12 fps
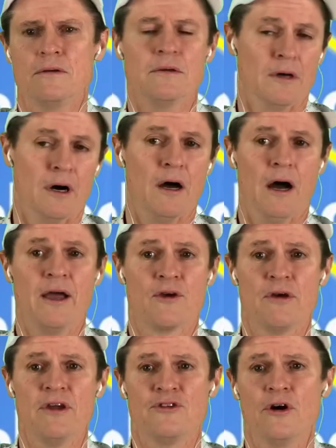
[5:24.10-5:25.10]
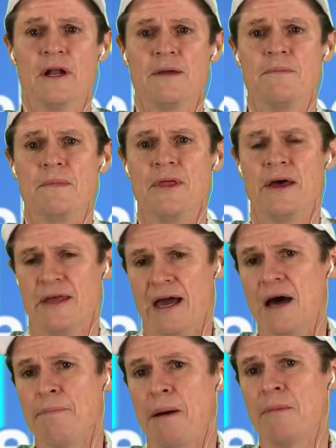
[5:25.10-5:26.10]
I agree entirely. They
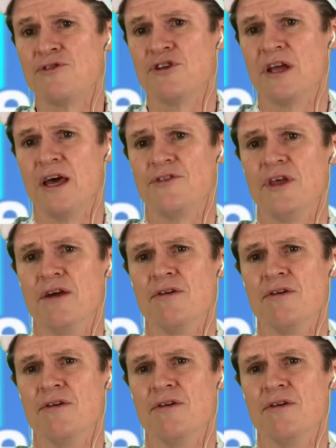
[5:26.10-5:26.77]
are publishing out there,